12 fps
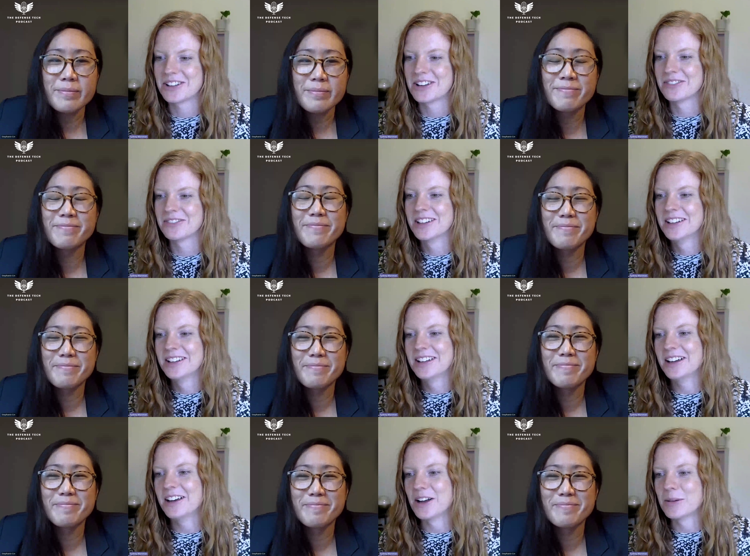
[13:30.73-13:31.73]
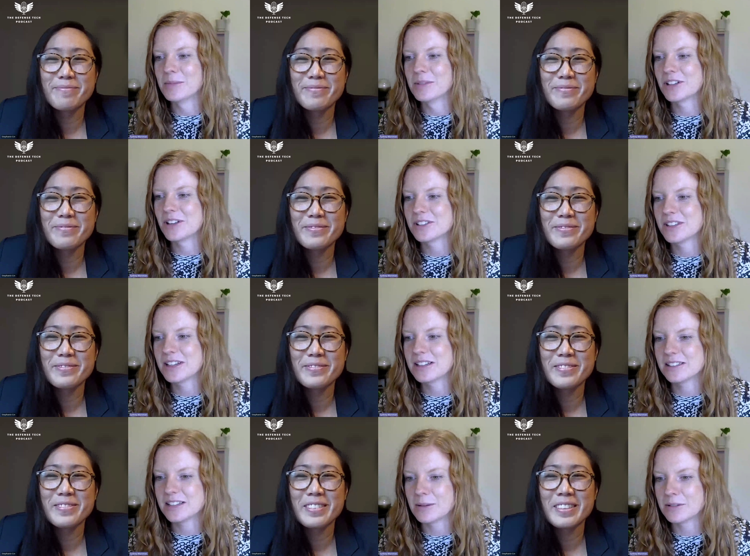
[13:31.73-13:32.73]
Speaker 1: I love. Um, it's also the
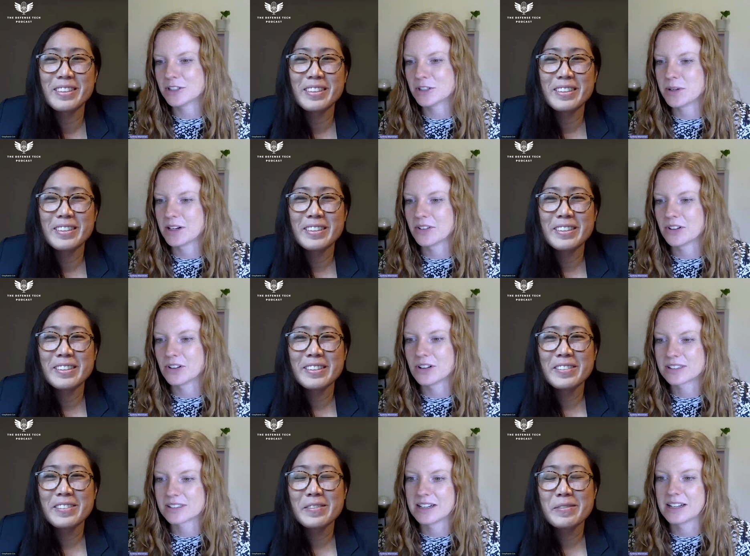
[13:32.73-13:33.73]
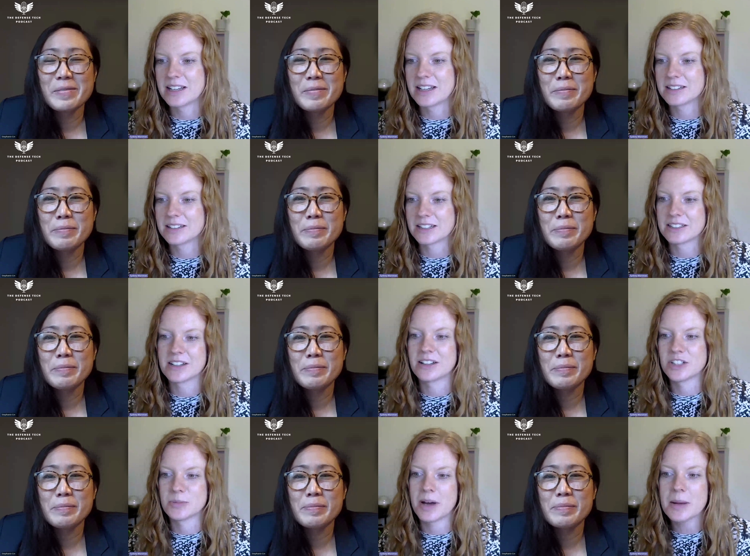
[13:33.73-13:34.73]
establishment of a longstanding
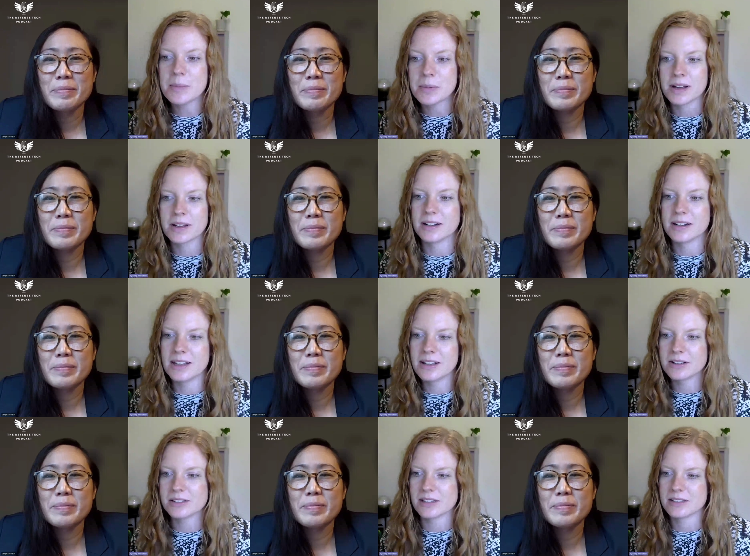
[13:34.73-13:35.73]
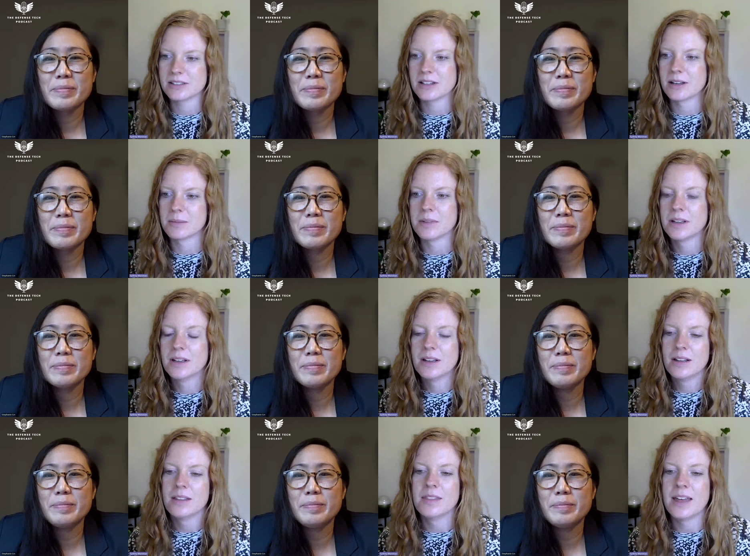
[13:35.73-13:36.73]
technology pipeline and ecosystem
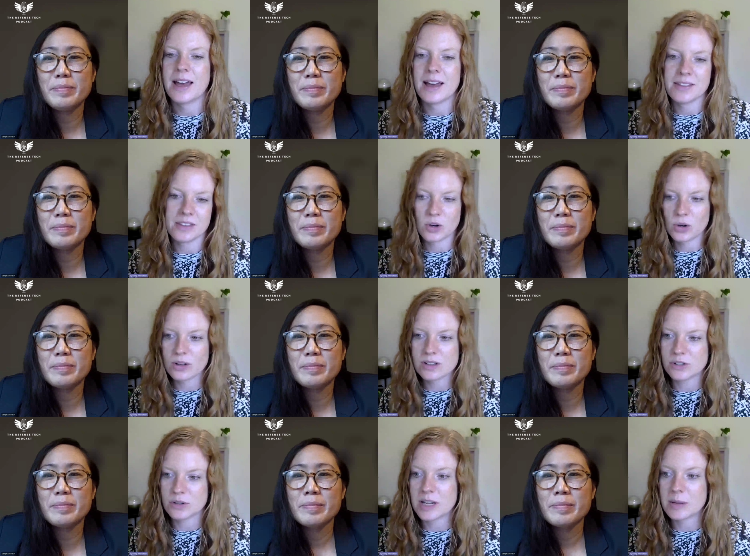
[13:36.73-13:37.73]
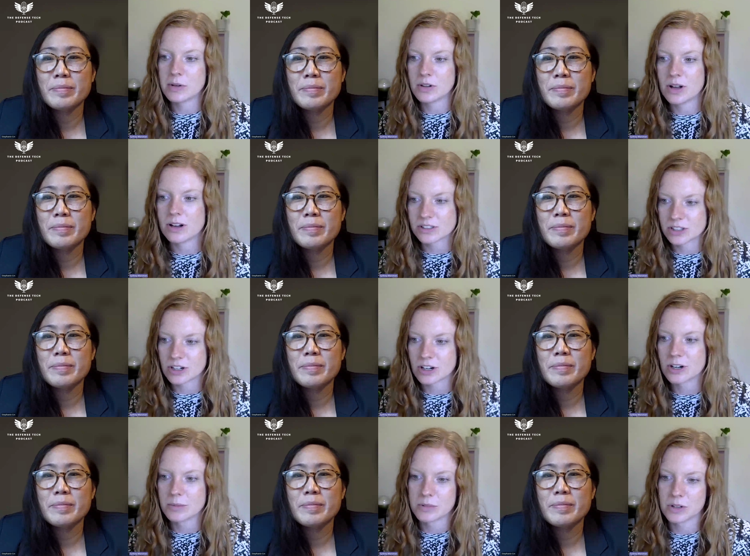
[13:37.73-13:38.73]
that the goal is to enable long
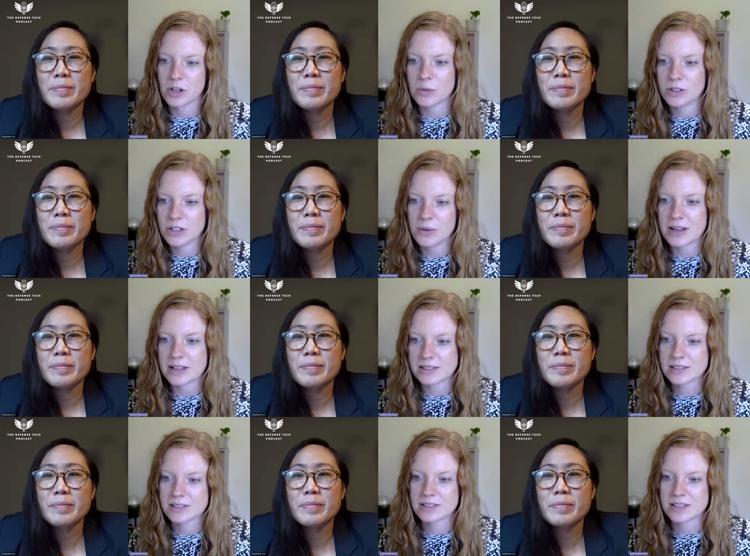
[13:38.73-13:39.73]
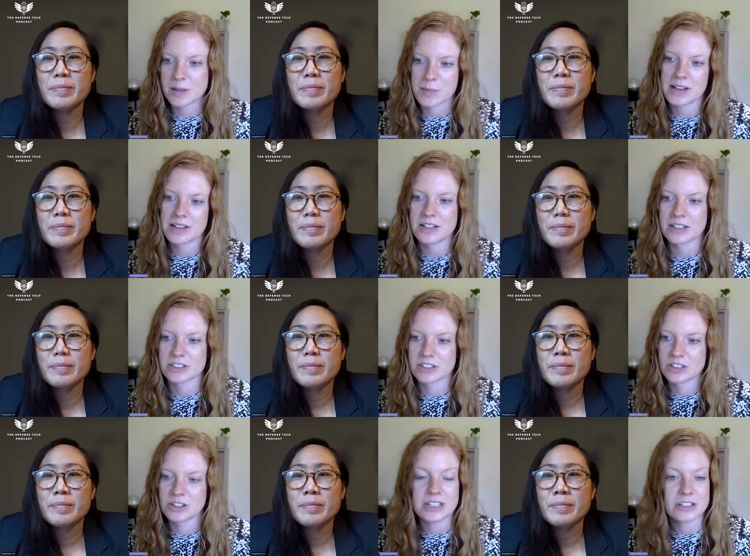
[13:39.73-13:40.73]
term global US
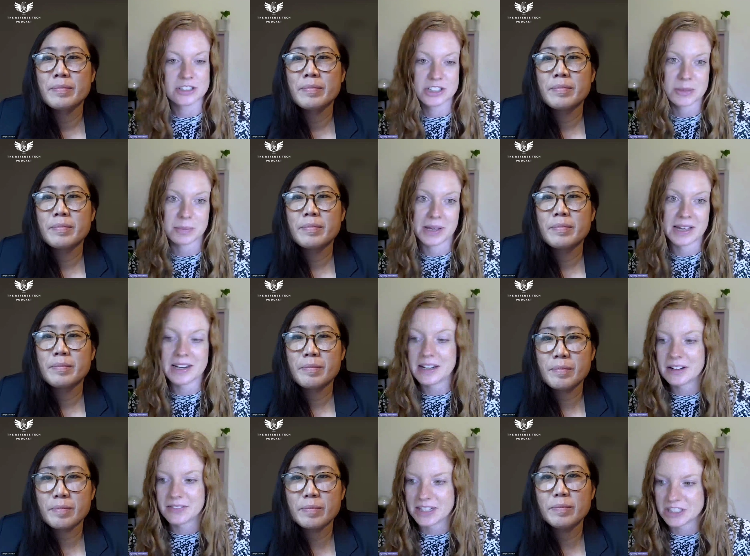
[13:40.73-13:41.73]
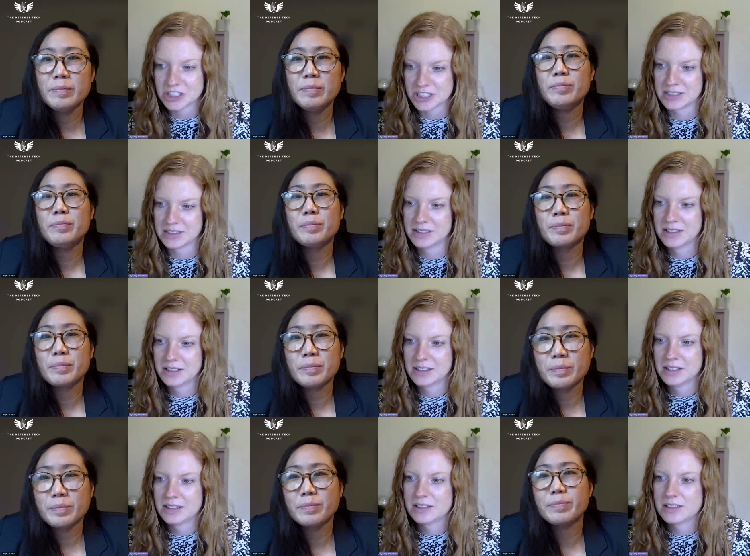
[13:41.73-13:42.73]
semiconductor leadership and innovation.
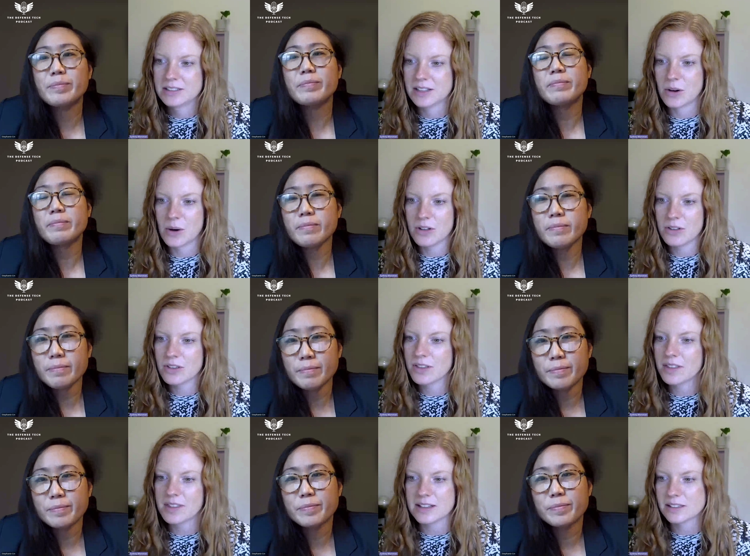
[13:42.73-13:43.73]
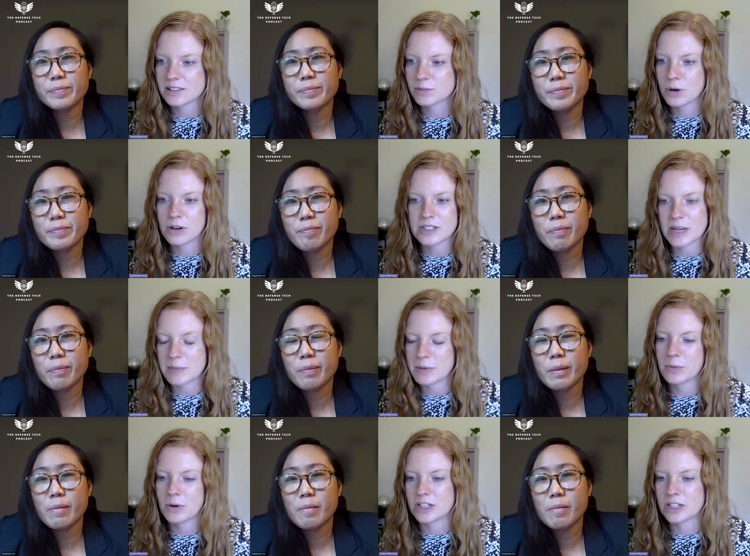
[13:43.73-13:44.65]
So, other than these prototyping